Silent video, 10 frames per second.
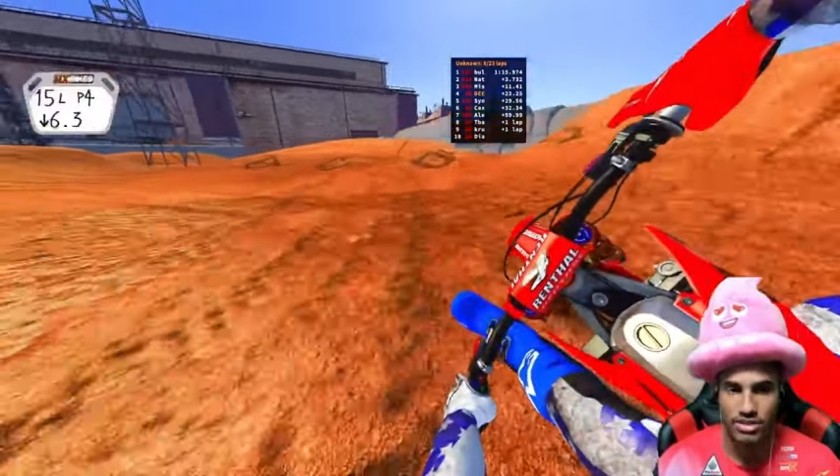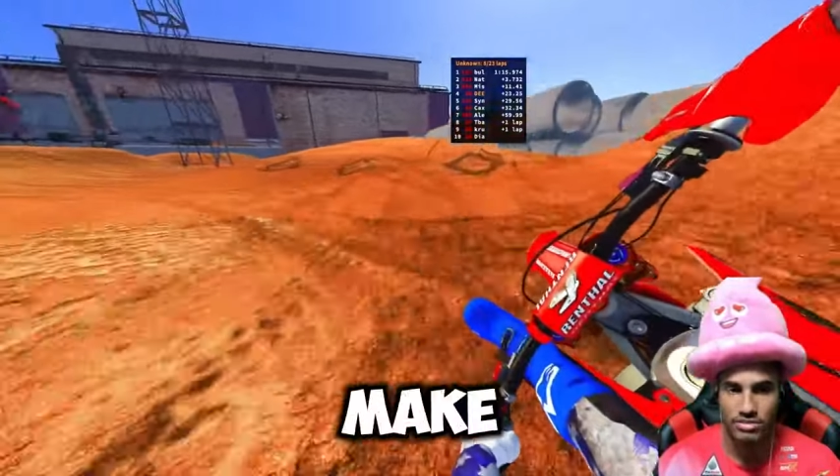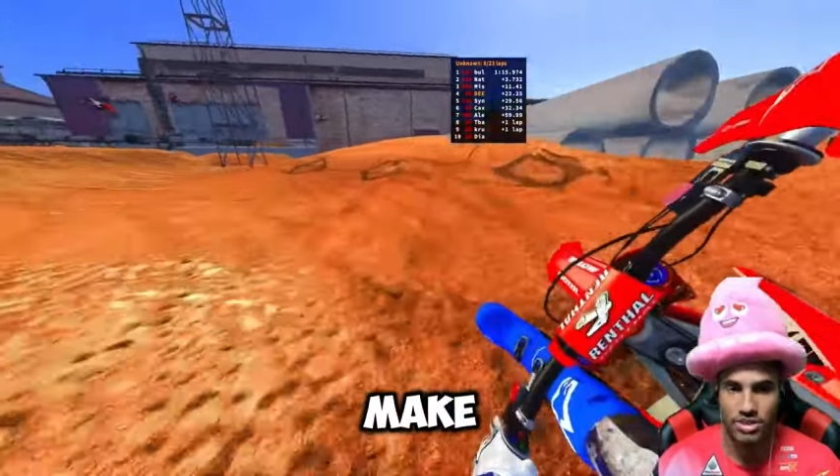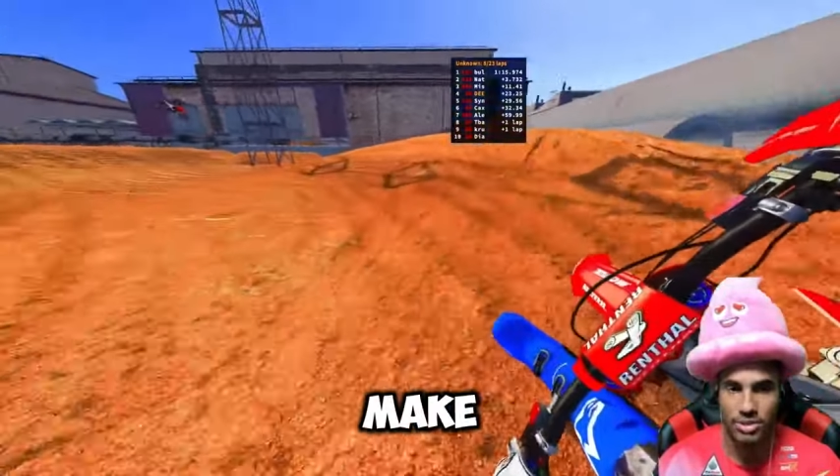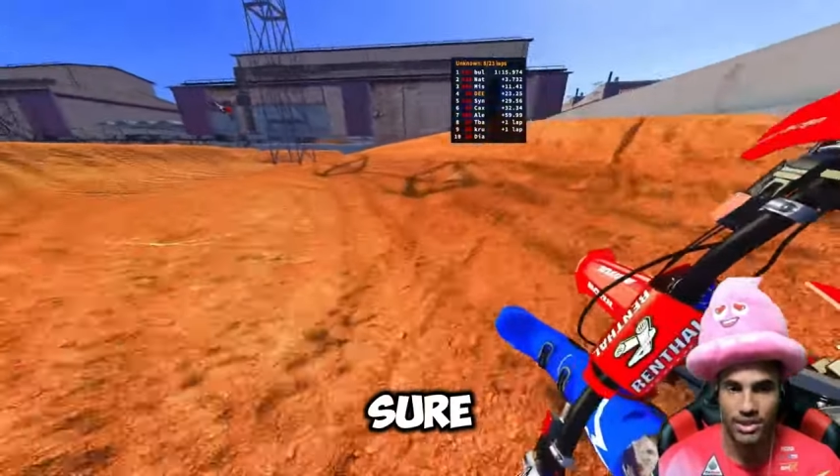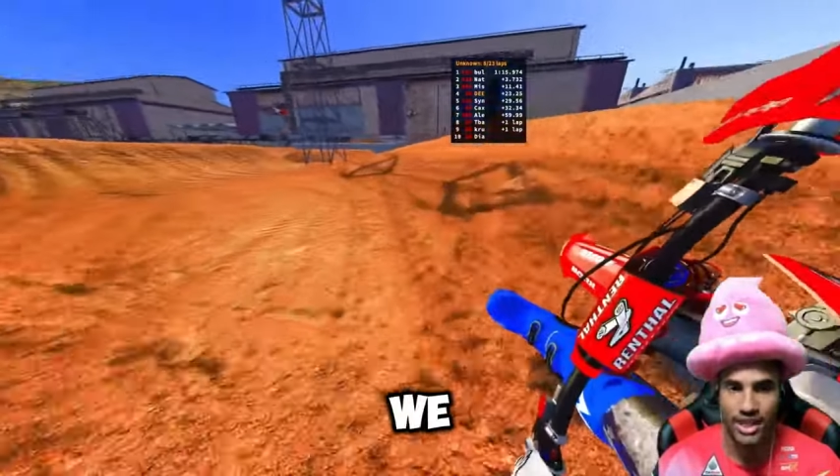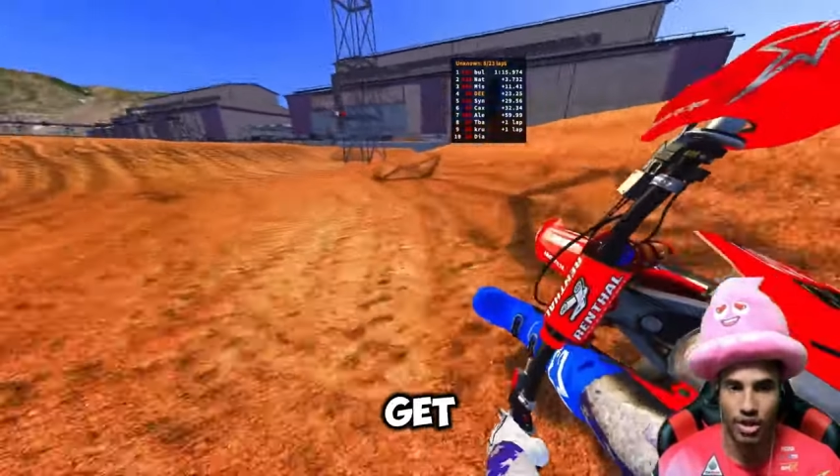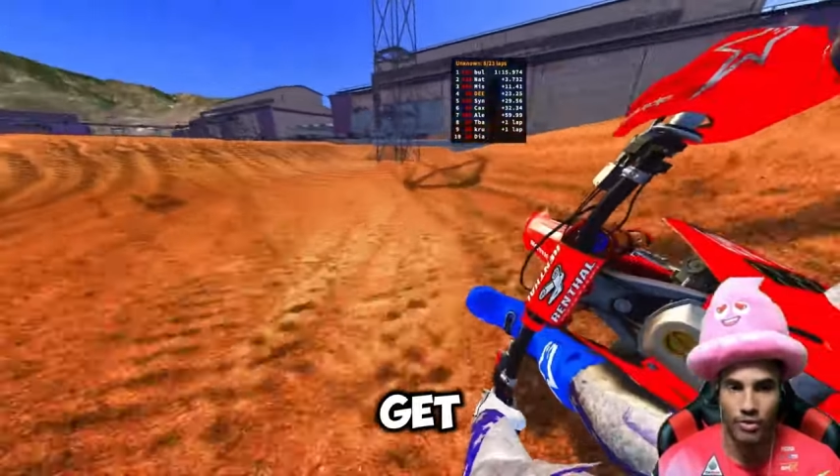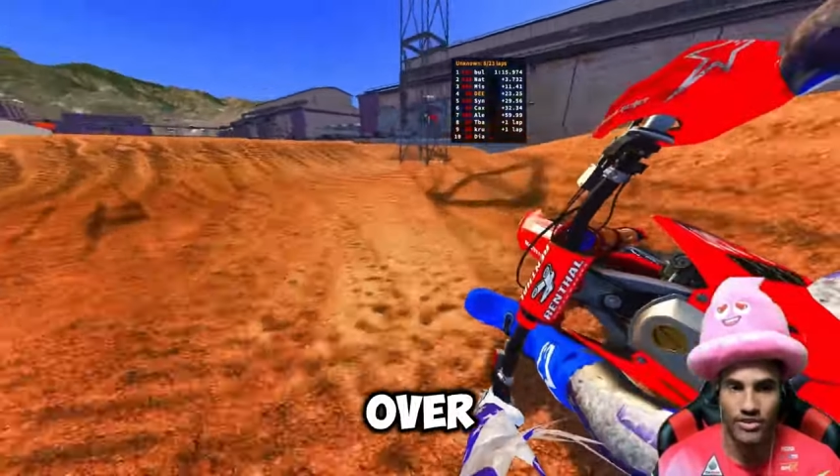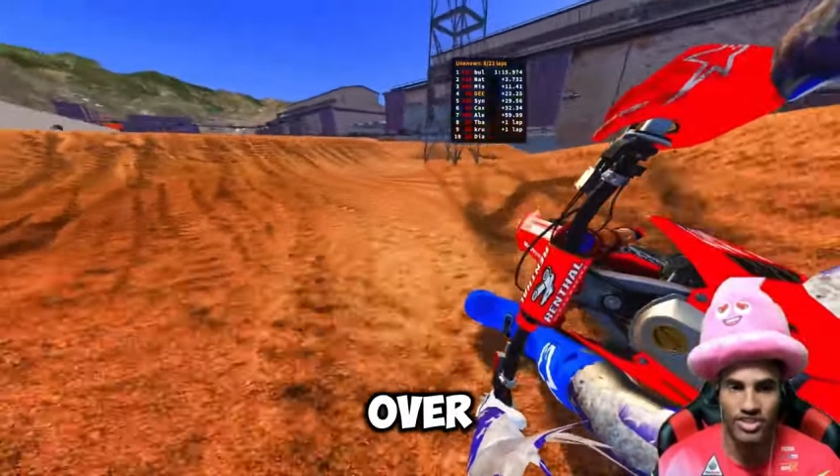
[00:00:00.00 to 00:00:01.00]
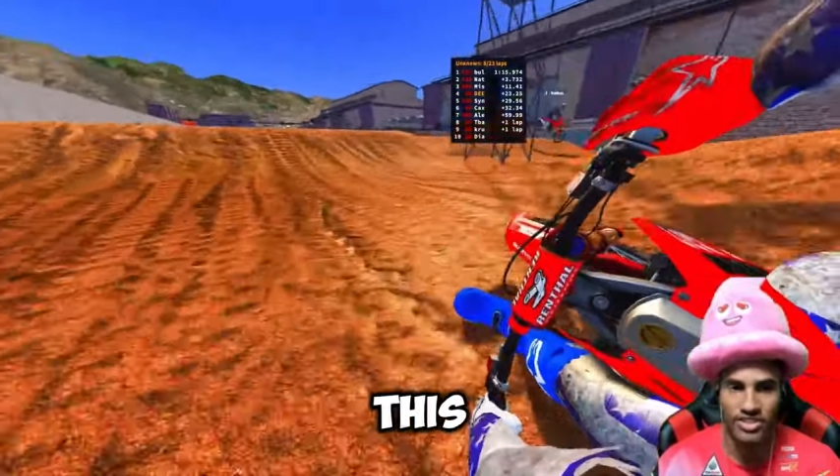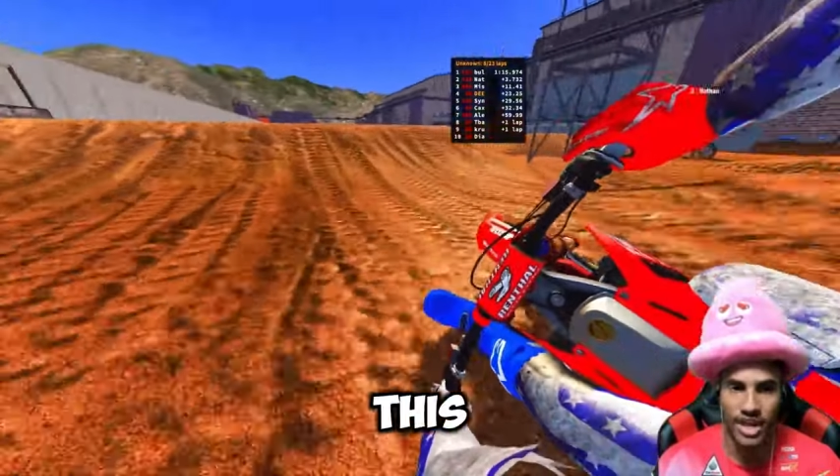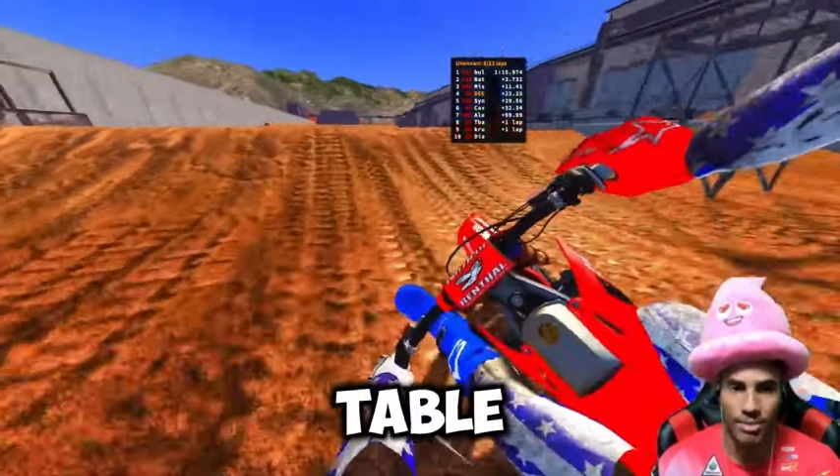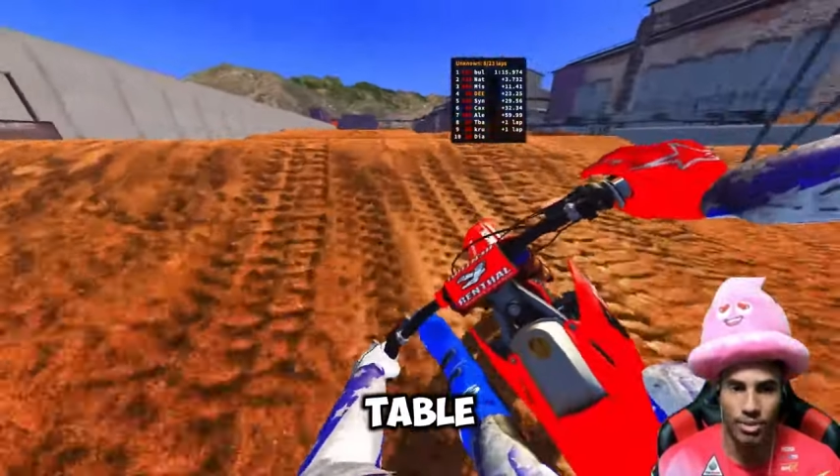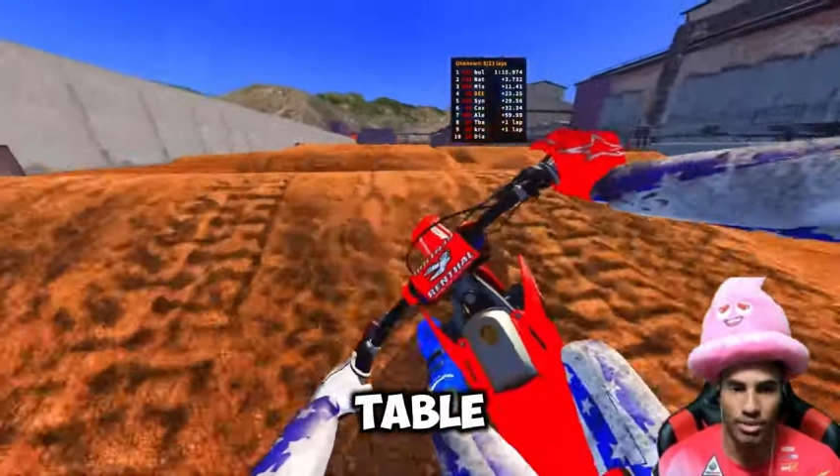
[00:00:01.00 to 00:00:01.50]
Make sure we get over this
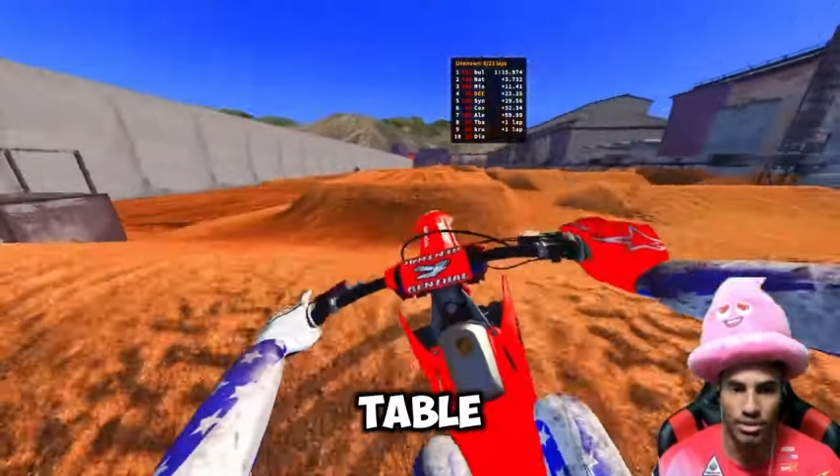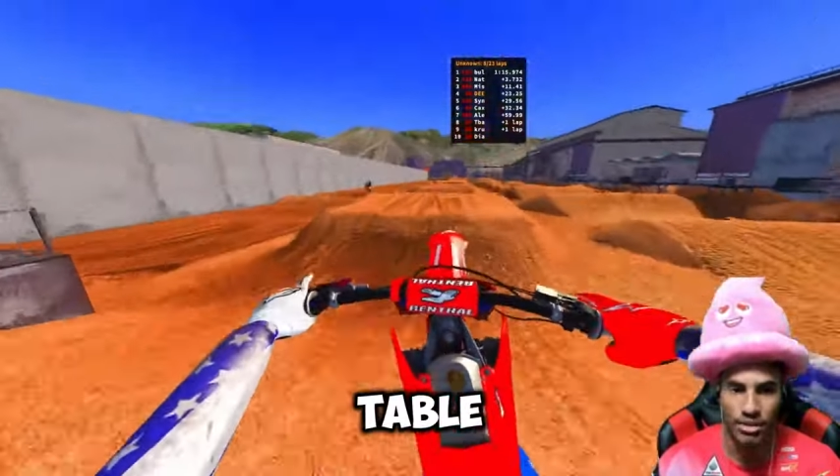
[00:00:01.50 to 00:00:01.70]
table.